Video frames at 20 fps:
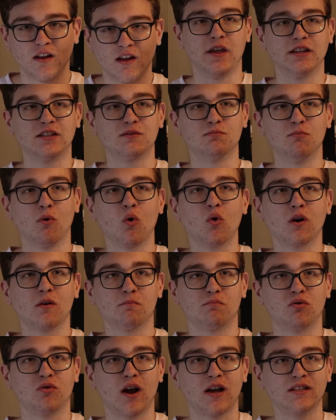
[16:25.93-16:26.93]
It's more
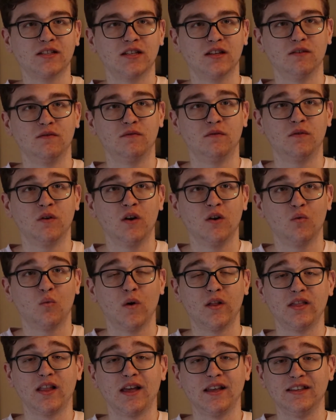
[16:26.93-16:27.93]
impressive
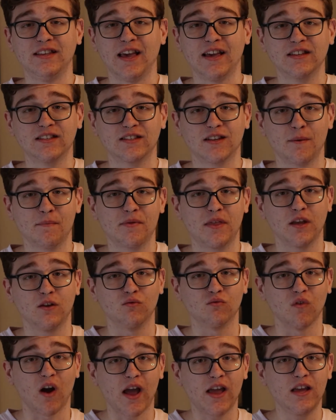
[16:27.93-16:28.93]
when they get
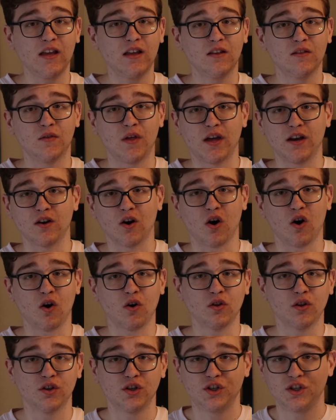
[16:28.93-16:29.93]
something right than
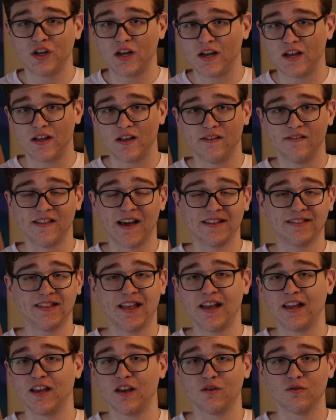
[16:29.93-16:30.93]
all the shit that
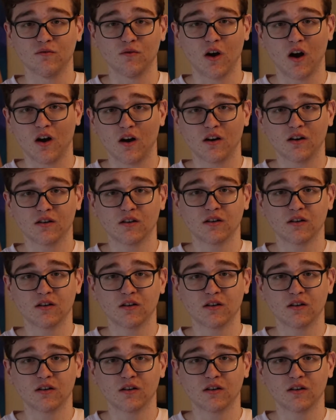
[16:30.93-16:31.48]
they get wrong.